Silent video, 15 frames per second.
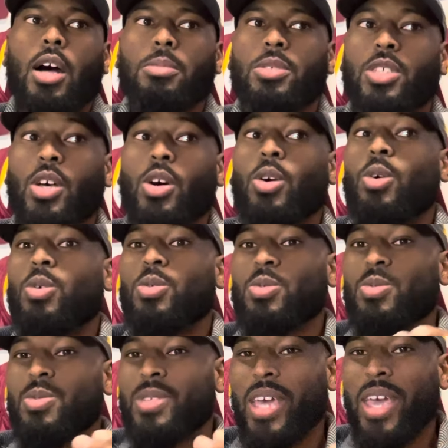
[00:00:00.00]
so
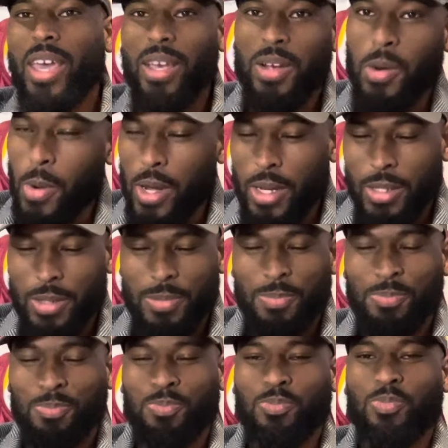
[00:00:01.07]
Dan Quinn
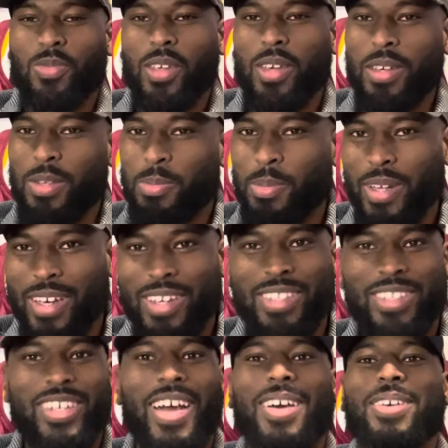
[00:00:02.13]
is playing
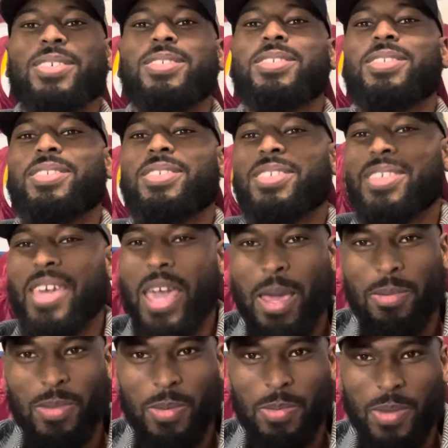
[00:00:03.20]
checkers,
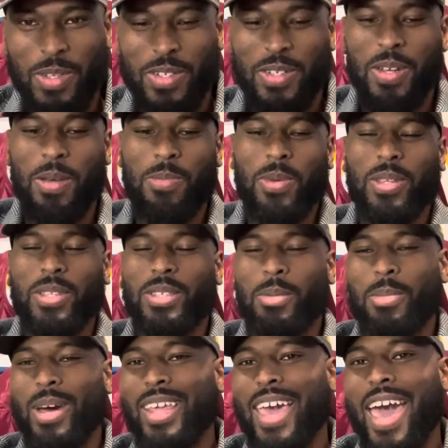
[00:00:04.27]
gamesmanship. And
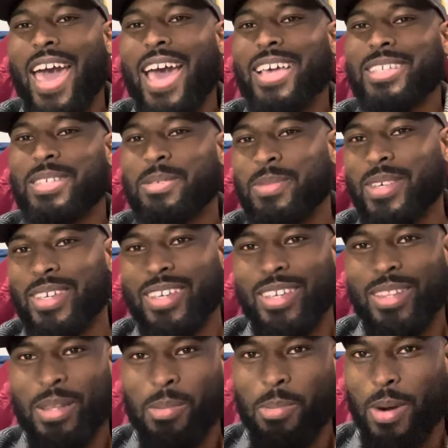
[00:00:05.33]
somebody asked him
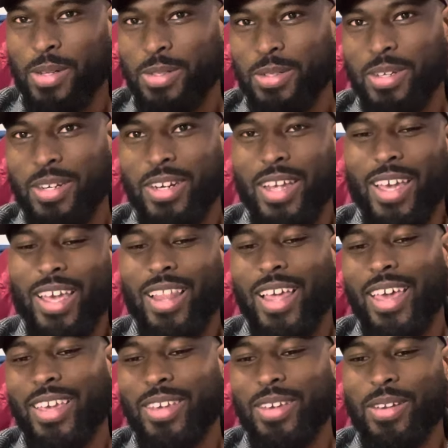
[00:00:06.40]
in the presser today,
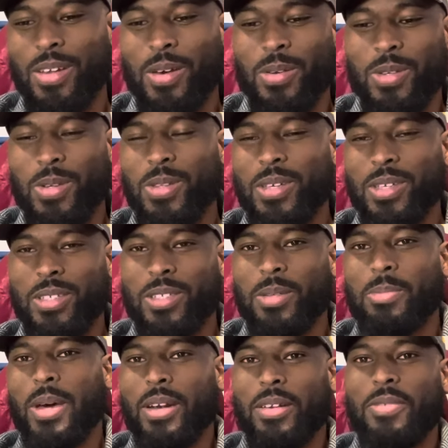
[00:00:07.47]
like, you know, do you think it's a
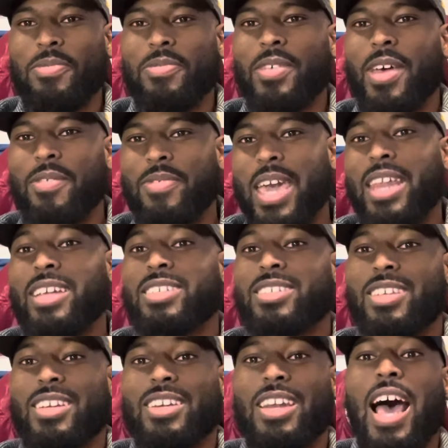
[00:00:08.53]
competitive advantage
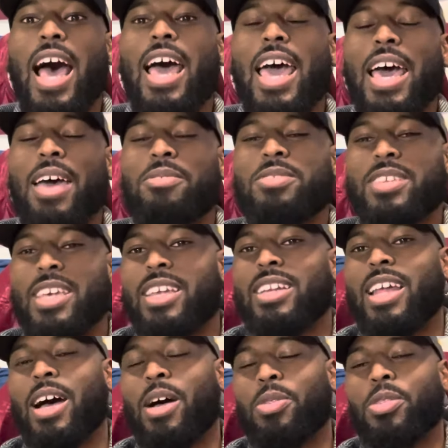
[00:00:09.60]
to not have Jayden
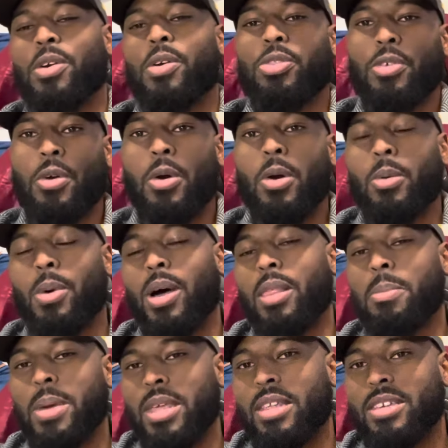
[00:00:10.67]
out there throwing while the
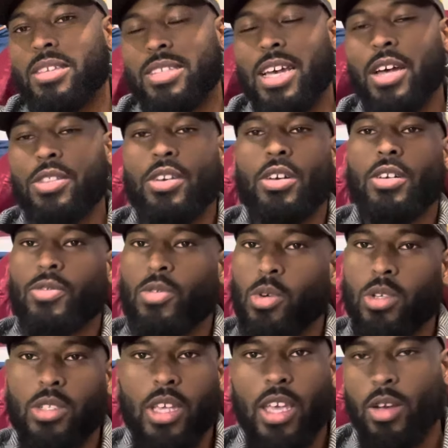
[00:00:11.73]
media's out there? And, of
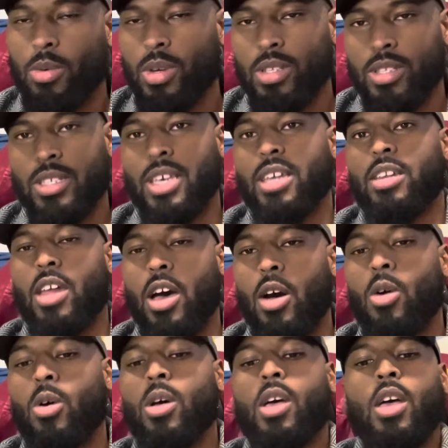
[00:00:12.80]
course, Dan Quinn said no.